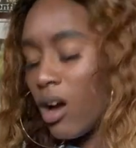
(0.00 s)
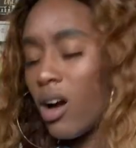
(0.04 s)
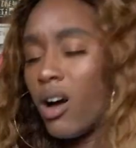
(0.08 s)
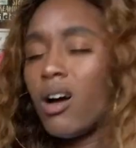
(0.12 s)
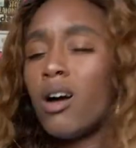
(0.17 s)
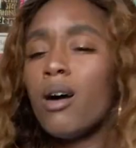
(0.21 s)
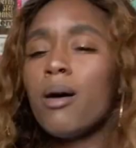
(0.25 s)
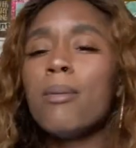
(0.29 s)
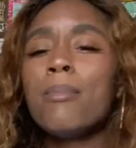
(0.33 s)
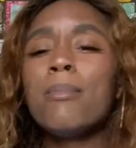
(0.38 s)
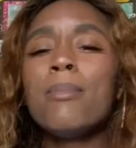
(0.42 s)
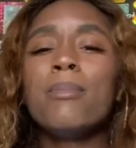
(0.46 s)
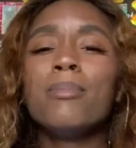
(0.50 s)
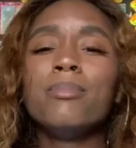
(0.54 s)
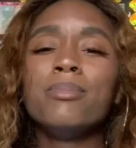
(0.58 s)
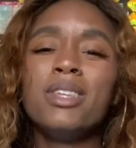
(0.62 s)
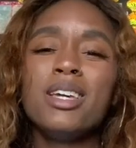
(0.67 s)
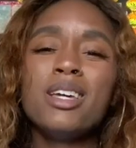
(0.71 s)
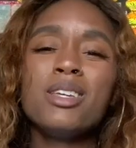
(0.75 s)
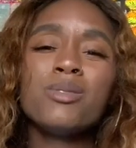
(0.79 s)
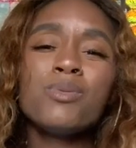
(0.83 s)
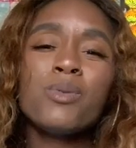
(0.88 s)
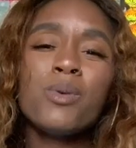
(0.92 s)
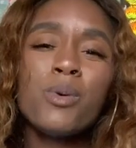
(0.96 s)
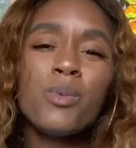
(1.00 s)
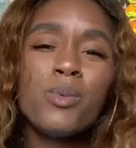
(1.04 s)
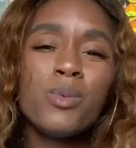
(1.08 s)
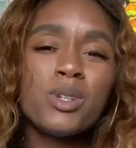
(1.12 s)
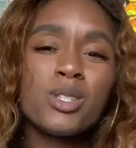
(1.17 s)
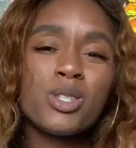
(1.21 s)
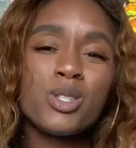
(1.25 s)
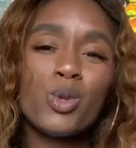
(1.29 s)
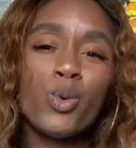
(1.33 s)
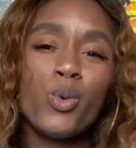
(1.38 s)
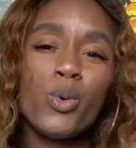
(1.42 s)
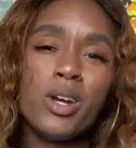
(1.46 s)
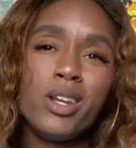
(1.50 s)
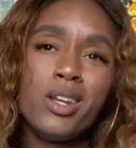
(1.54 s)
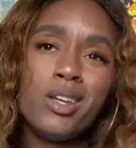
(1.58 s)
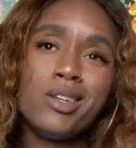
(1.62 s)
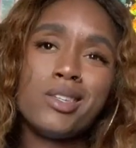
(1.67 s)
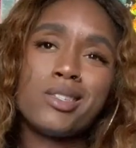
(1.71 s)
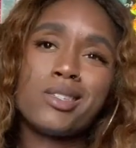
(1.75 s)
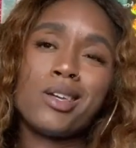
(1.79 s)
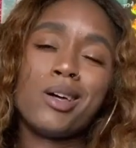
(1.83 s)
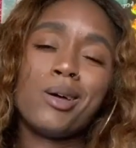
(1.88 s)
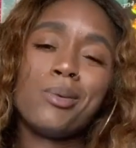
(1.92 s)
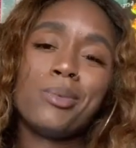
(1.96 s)
Um, this one was
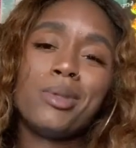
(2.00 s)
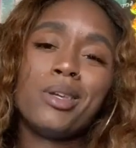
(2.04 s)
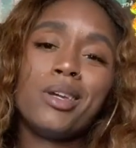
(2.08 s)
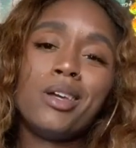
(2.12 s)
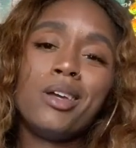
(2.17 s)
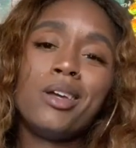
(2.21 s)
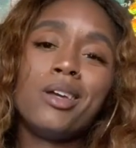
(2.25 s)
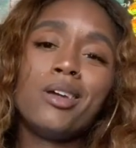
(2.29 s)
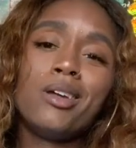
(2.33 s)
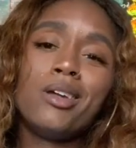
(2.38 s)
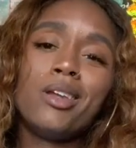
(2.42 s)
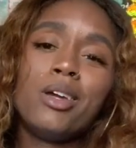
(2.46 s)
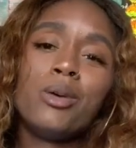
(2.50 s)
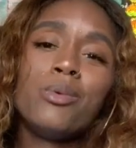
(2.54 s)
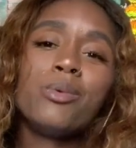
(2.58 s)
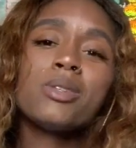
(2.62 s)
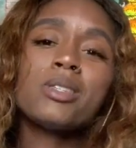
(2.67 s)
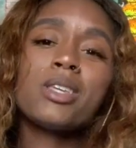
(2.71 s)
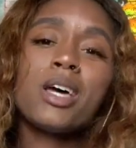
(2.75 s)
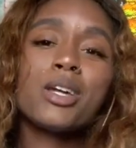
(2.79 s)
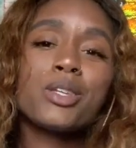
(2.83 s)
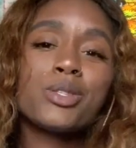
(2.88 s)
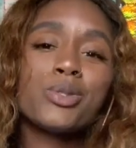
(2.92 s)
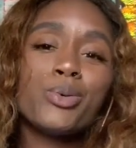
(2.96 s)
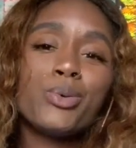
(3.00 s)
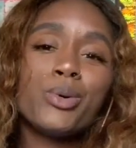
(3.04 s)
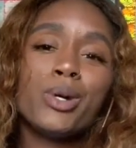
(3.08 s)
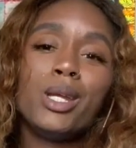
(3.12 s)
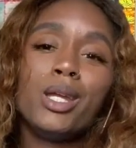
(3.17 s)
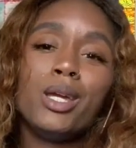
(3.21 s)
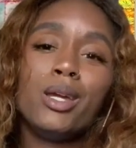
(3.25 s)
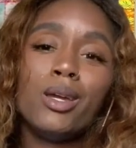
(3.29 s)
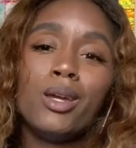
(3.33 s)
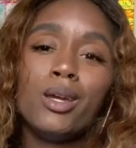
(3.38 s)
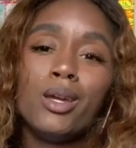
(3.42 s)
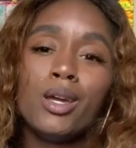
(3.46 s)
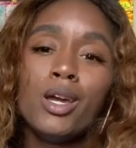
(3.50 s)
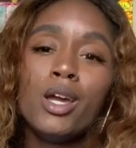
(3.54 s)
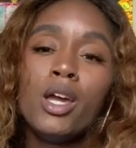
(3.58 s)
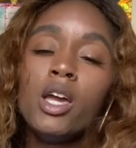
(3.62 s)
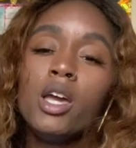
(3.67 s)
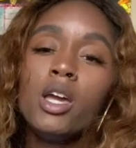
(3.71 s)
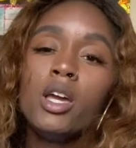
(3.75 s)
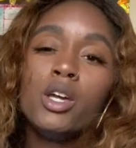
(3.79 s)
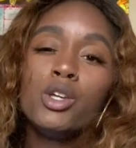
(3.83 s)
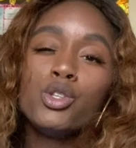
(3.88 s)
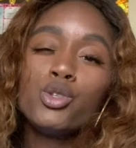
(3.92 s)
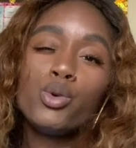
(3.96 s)
twenty something. It was like twenty,
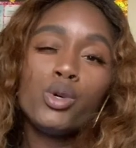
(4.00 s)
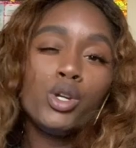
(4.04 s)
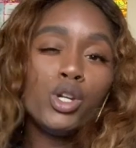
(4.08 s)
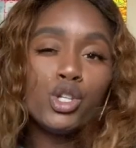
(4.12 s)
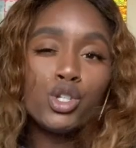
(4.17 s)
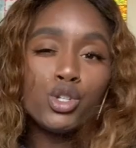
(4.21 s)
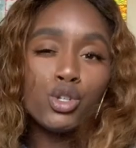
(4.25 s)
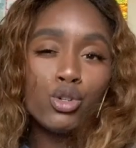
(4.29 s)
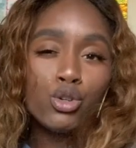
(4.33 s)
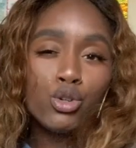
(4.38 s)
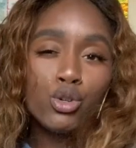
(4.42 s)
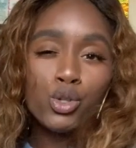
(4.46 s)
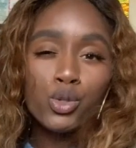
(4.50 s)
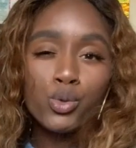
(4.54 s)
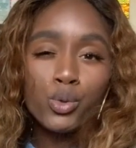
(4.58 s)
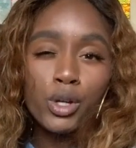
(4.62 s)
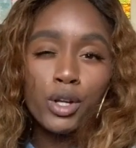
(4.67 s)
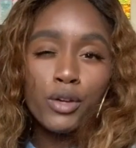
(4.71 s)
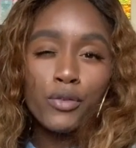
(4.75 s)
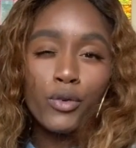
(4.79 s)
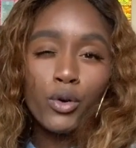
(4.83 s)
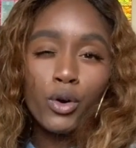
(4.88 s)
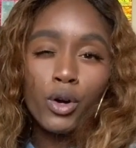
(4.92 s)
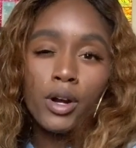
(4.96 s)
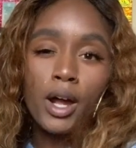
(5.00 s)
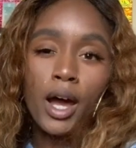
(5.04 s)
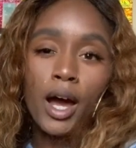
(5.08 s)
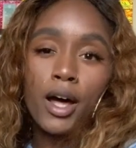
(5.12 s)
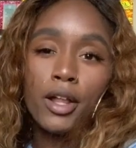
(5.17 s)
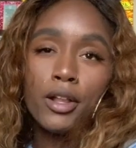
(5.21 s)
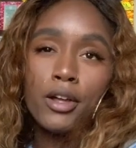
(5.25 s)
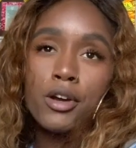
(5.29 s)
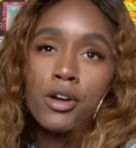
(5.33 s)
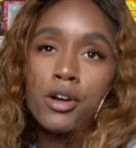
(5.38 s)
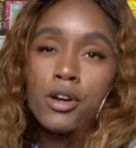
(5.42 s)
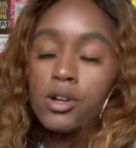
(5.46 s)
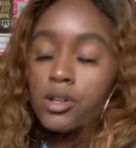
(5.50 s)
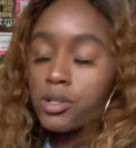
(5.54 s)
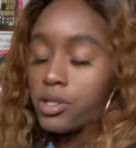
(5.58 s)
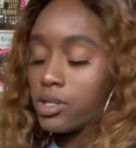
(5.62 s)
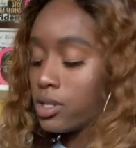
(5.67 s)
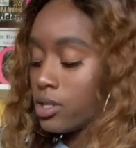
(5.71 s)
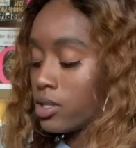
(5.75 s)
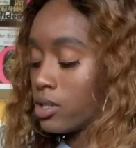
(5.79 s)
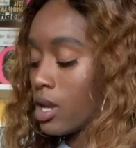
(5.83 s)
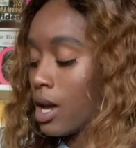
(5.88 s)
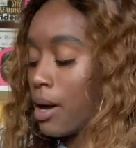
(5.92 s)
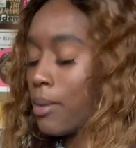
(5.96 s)
twenty-two, twenty-four dollars,
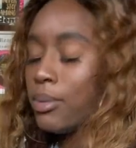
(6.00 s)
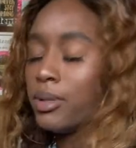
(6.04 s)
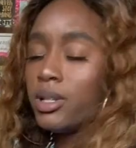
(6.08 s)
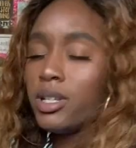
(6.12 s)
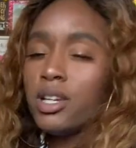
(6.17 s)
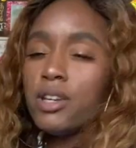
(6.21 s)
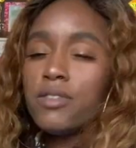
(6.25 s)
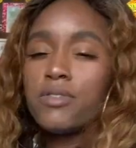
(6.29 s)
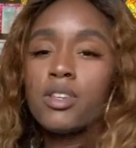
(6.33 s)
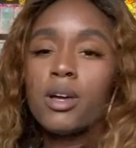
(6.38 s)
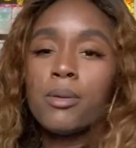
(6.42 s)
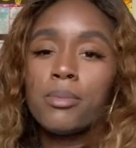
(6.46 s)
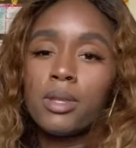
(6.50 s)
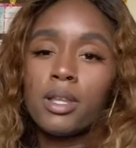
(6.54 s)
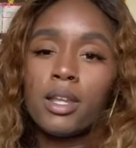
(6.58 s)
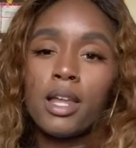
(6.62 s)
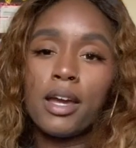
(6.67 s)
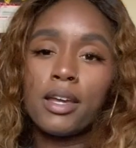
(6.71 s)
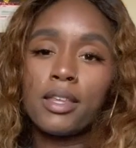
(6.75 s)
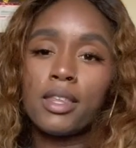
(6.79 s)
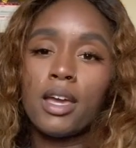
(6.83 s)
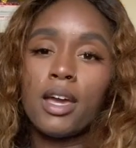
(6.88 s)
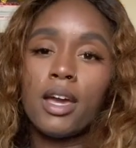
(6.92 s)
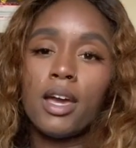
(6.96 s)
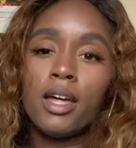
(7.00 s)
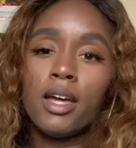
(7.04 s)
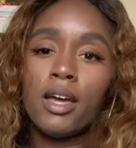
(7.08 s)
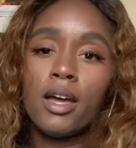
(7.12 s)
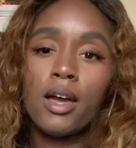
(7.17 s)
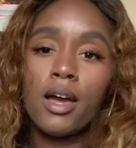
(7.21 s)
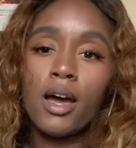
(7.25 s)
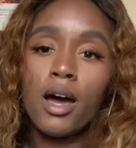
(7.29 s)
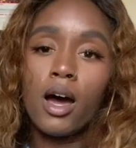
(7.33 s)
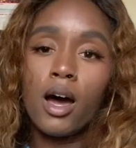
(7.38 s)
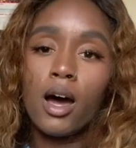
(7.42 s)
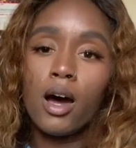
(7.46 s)
I believe, something like that.